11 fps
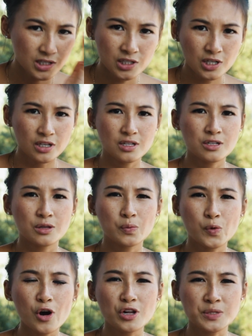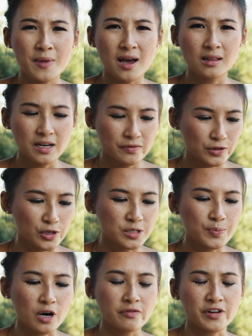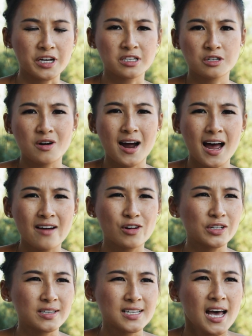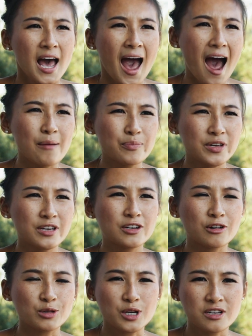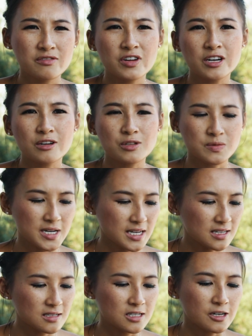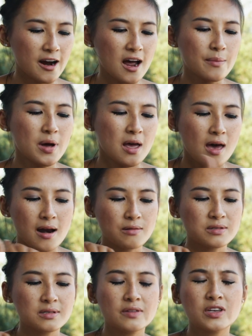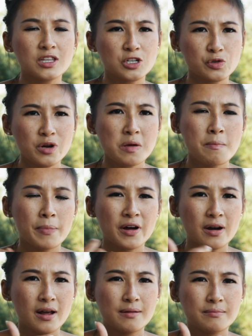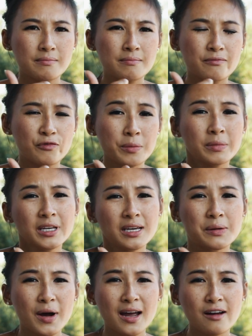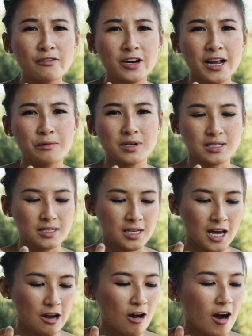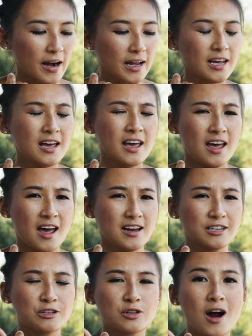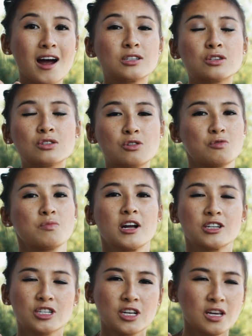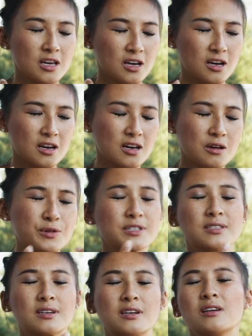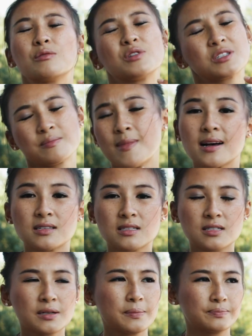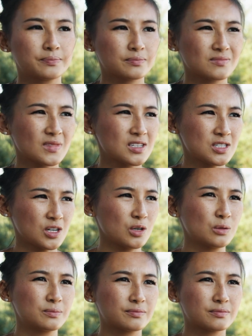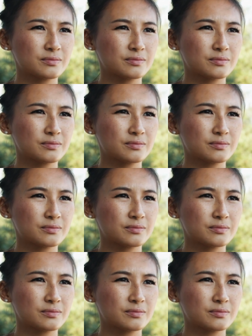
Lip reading: to the world, my life looked perfect. You know, I have all these happy-go-lucky videos on my Instagram and I was living the dream. But for me, my everyday was chaotic and I cry so much. It was a mess. So